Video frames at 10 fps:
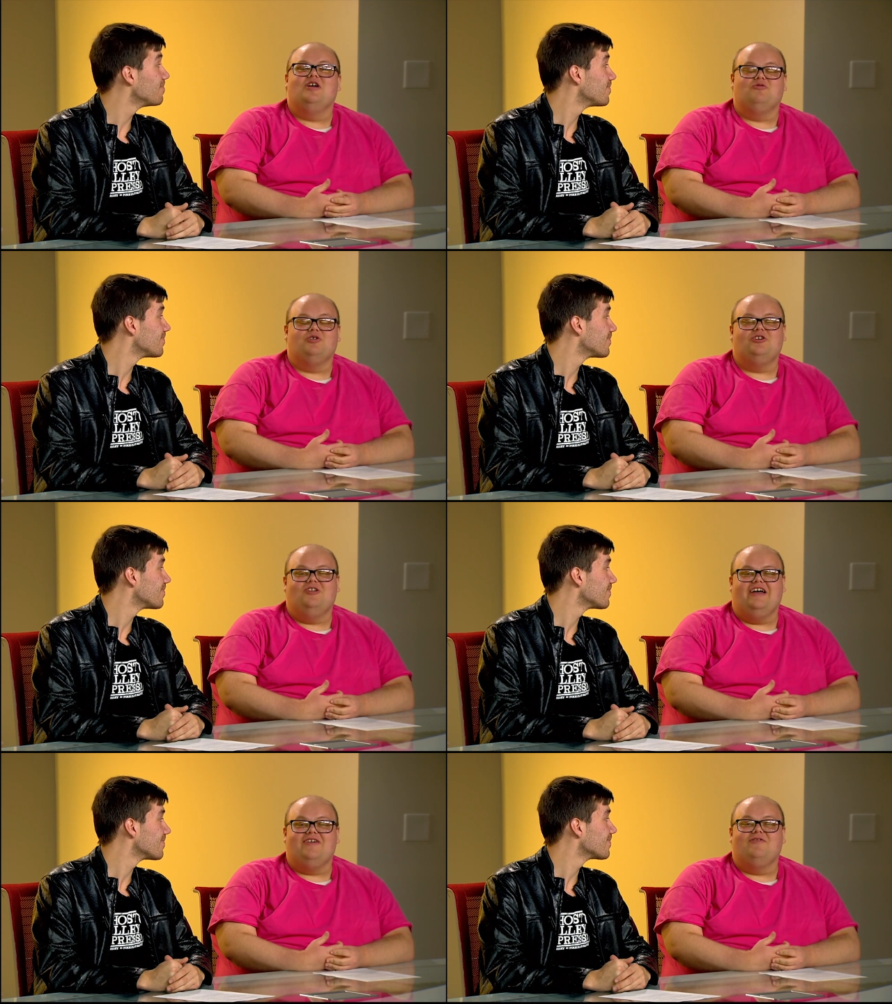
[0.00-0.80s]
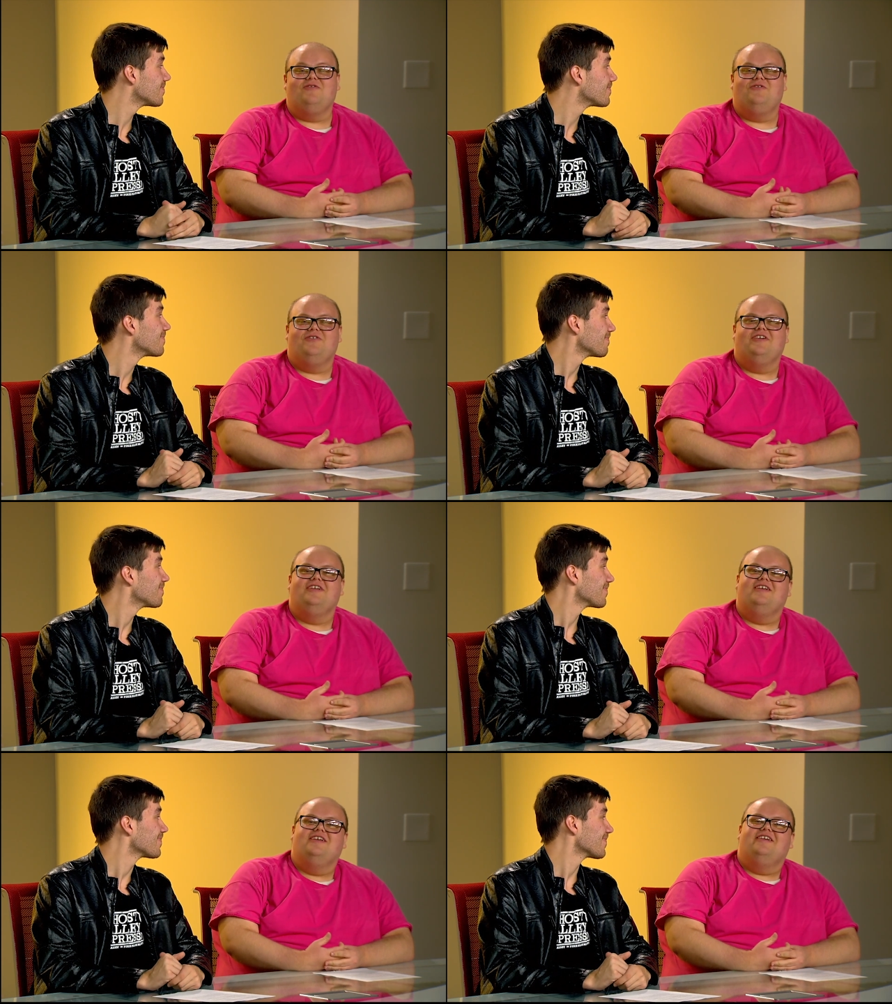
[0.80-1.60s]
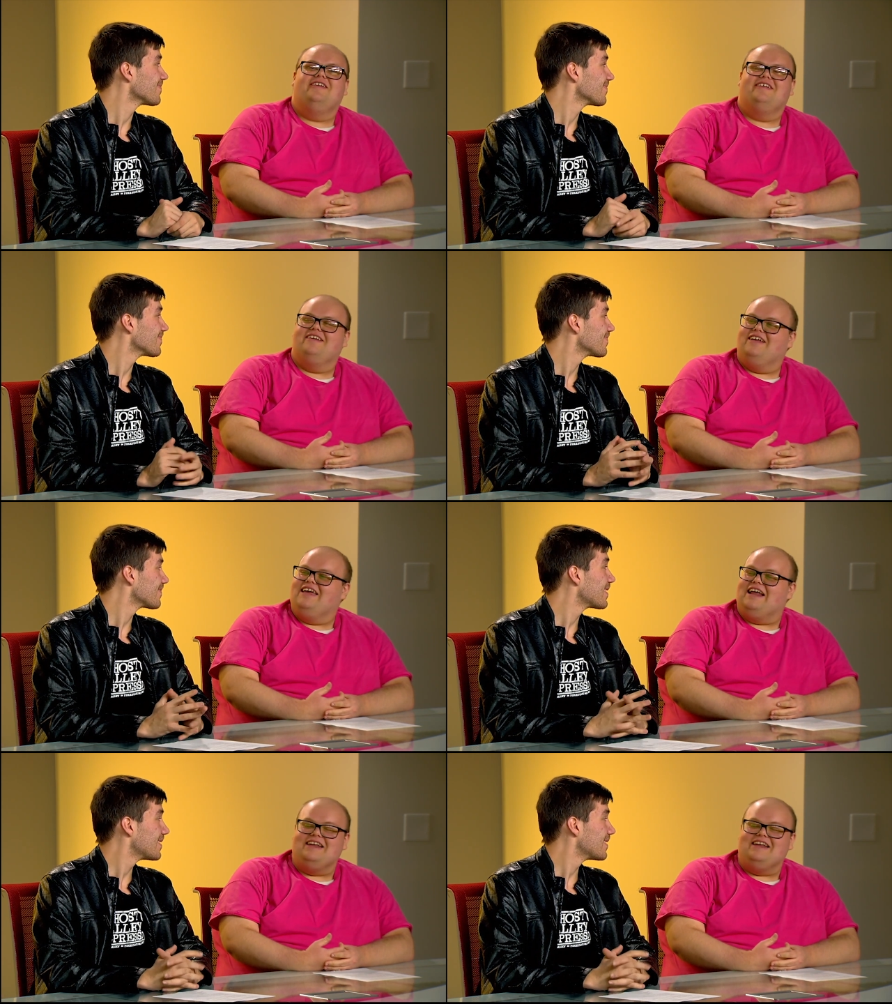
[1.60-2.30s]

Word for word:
Speaker 1: in real life. And I,